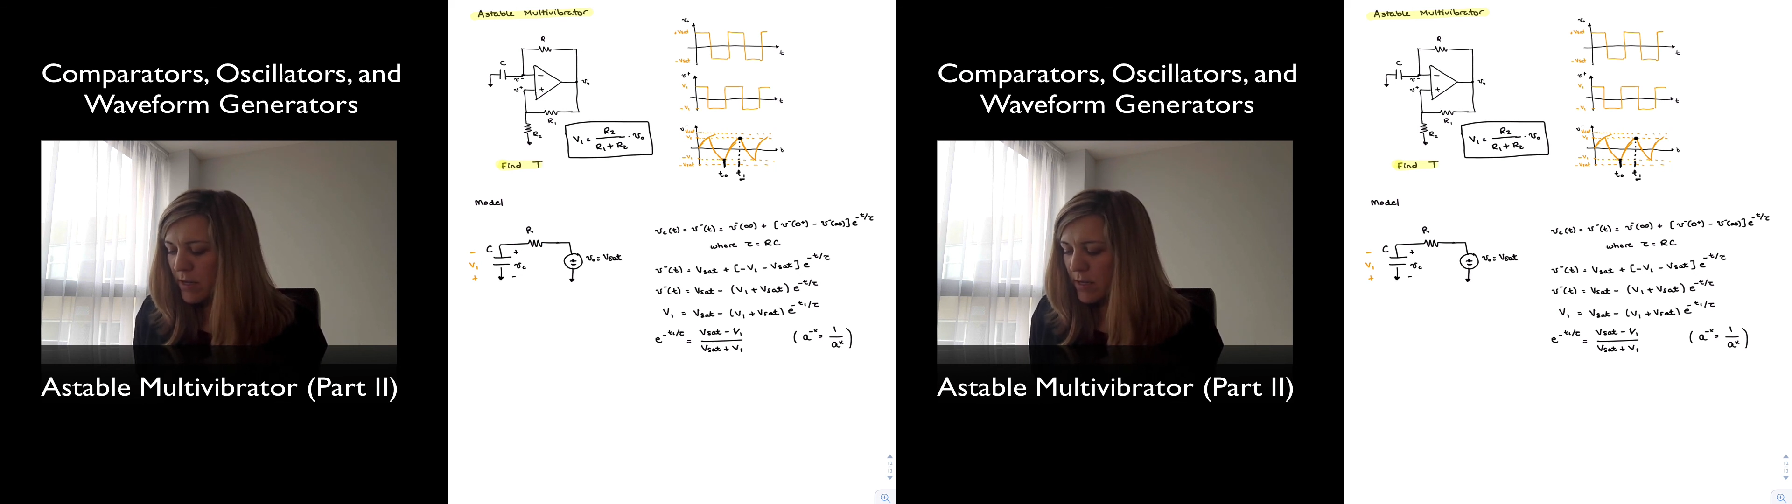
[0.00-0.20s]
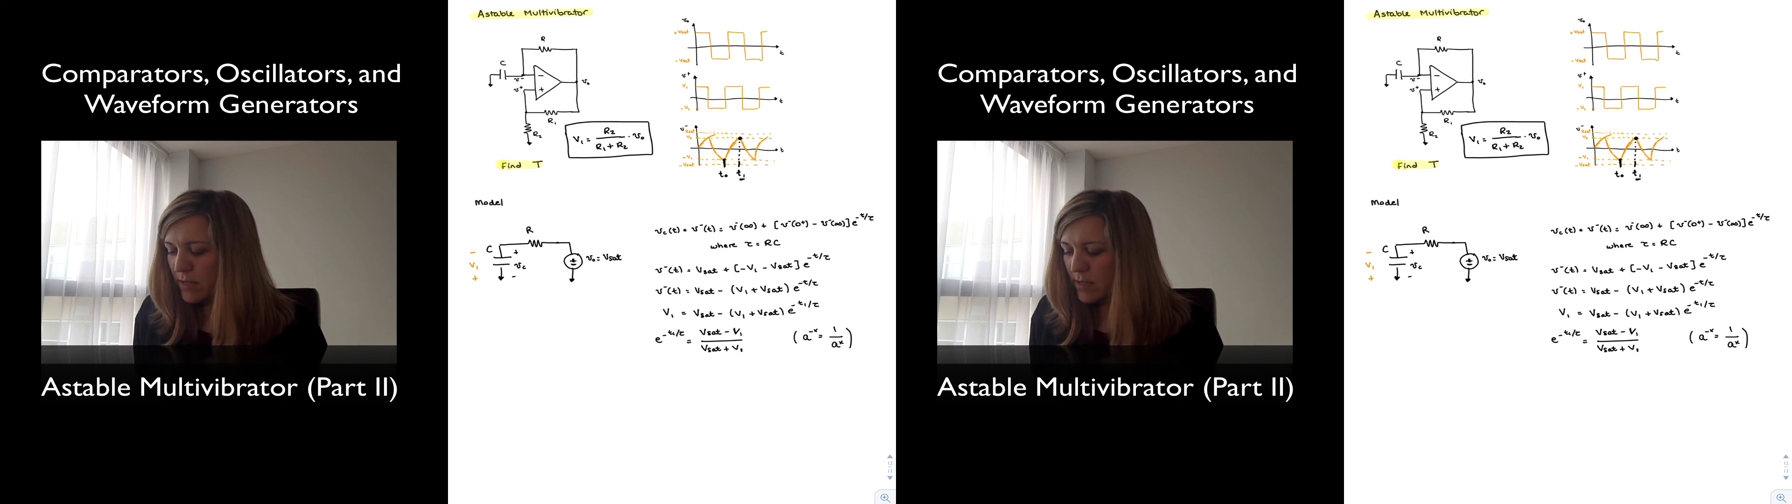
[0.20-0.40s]

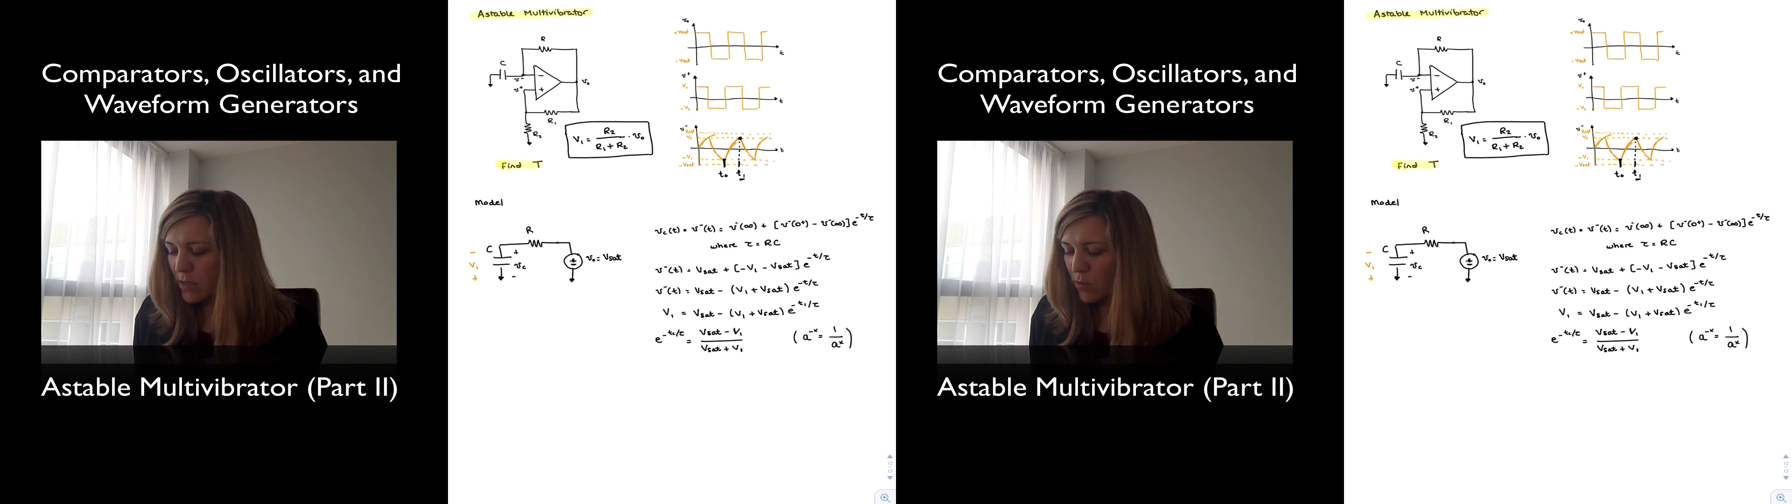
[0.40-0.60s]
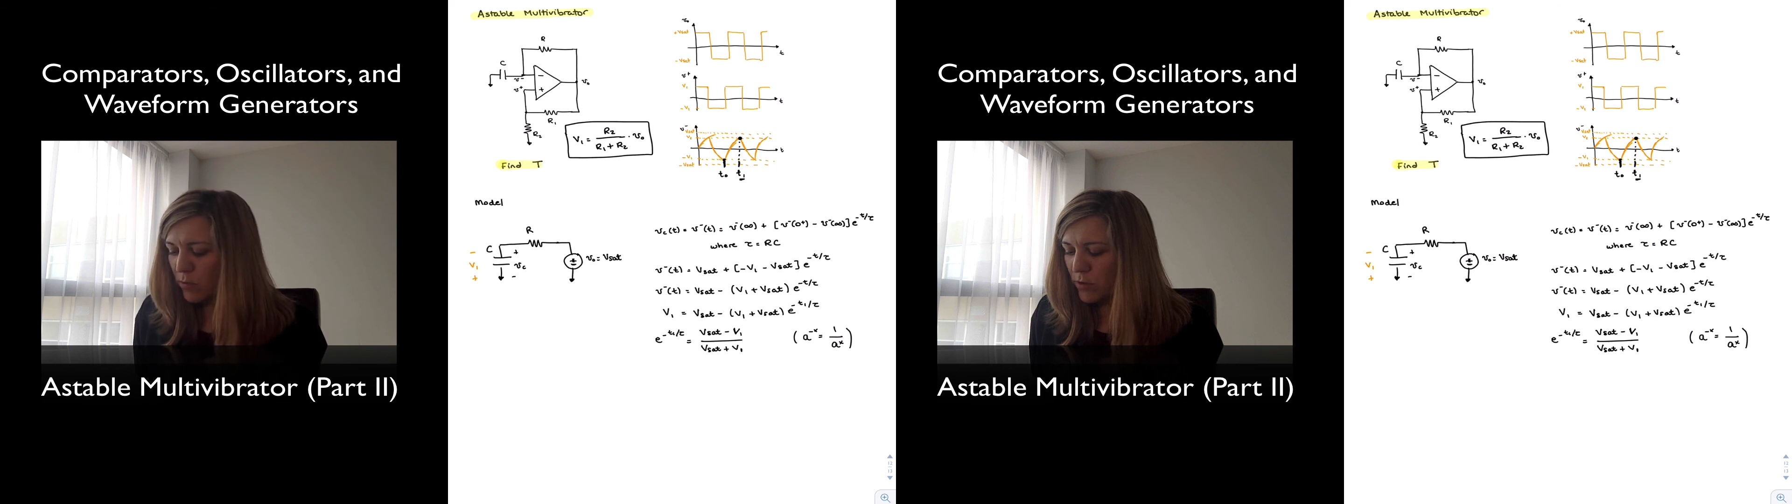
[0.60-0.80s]
is
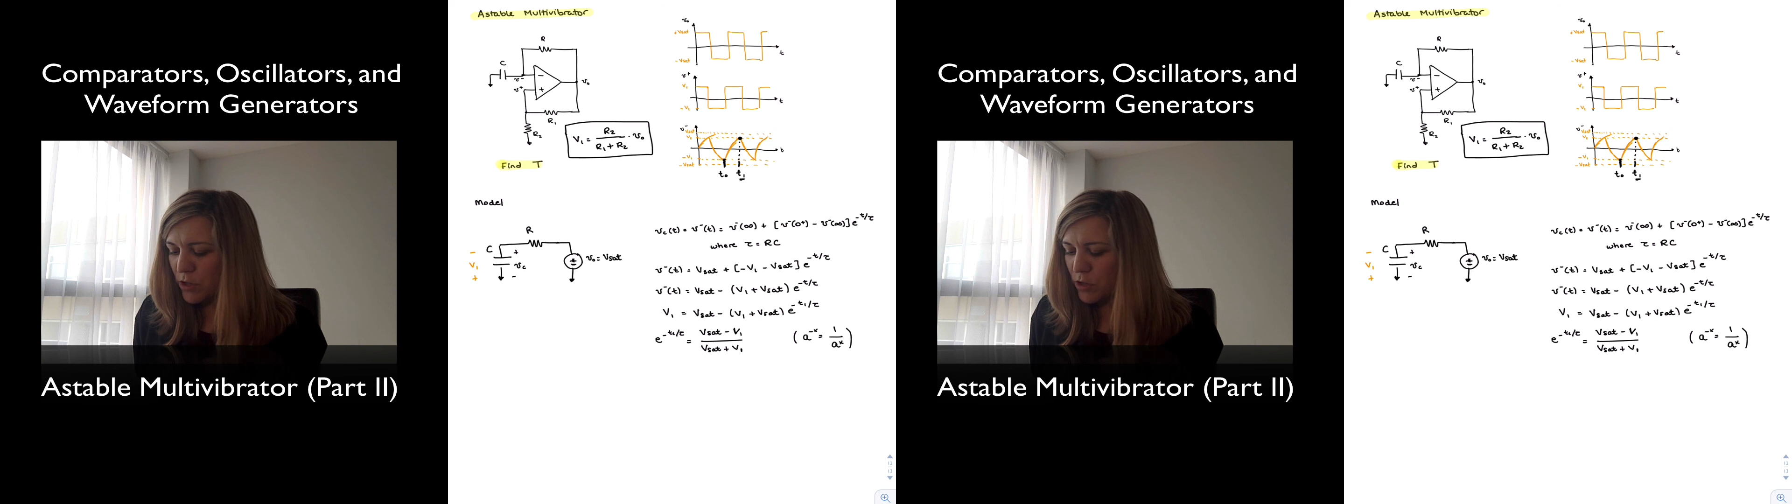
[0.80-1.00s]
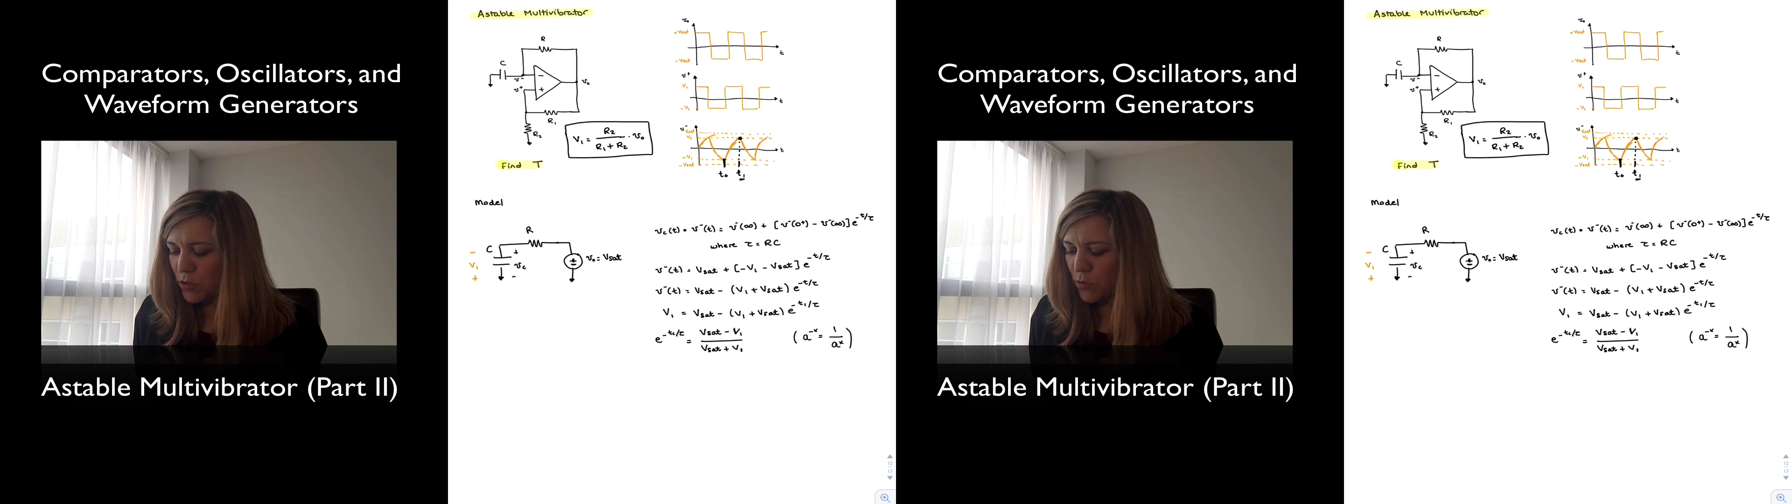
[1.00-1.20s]
equal
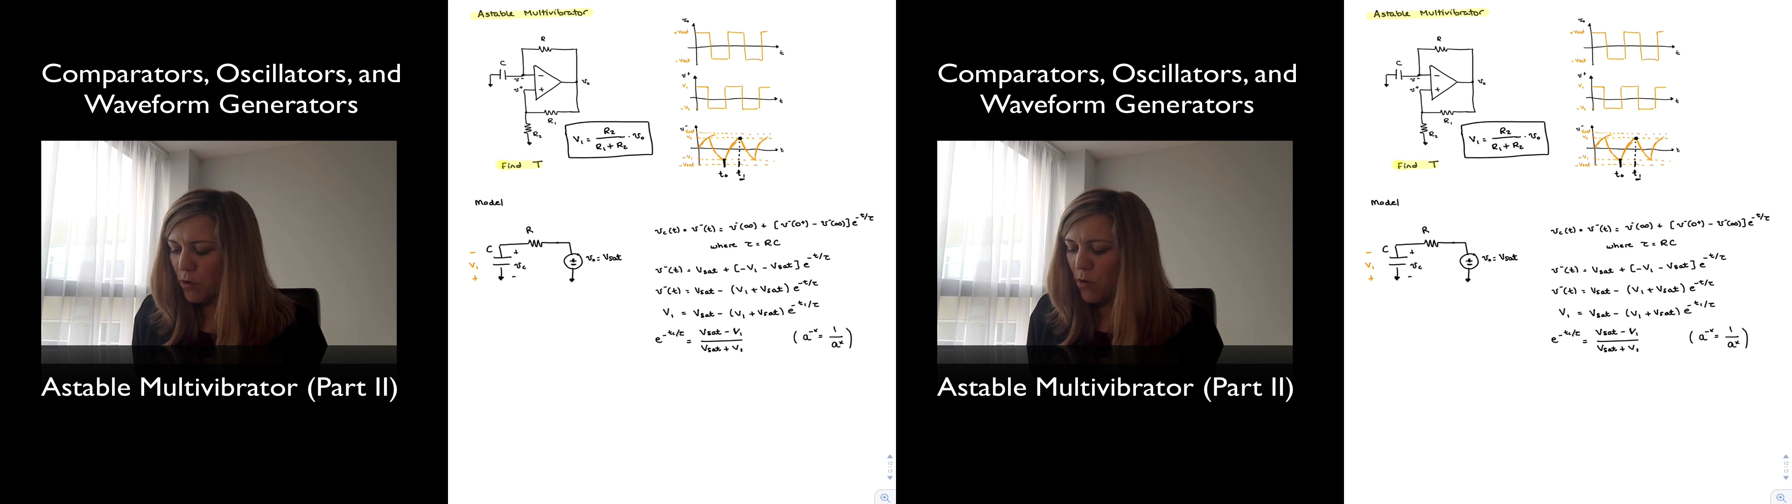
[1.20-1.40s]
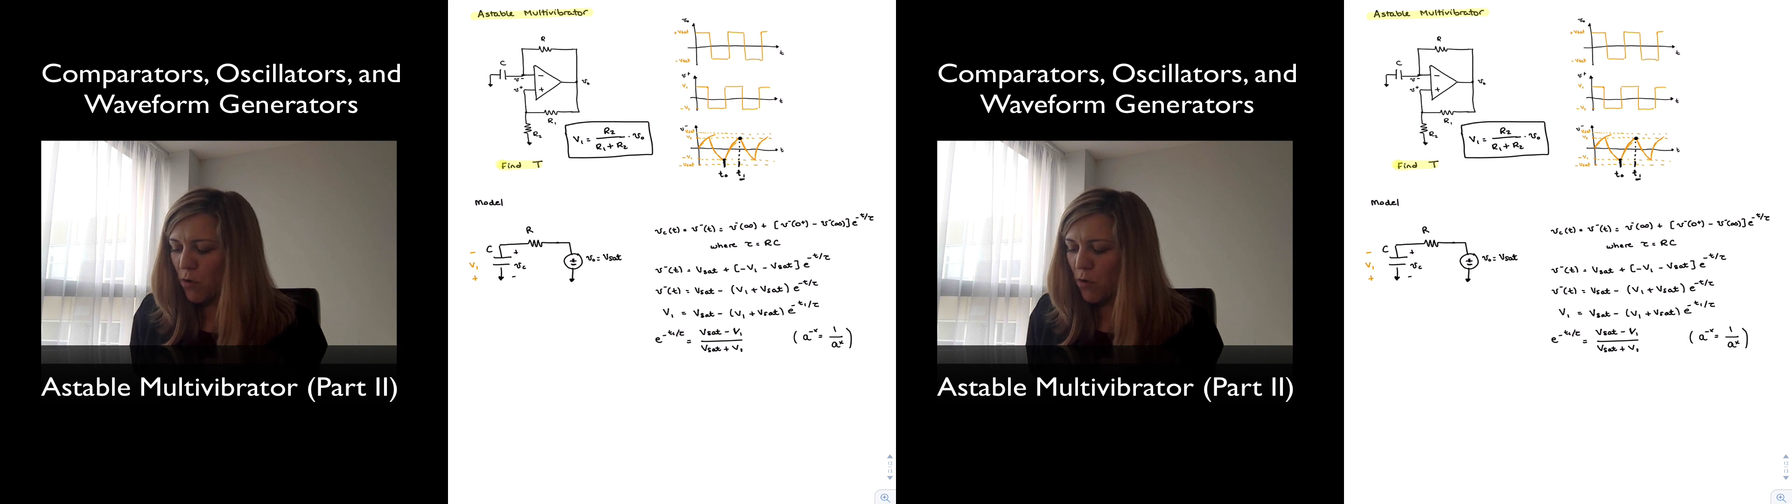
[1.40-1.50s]
to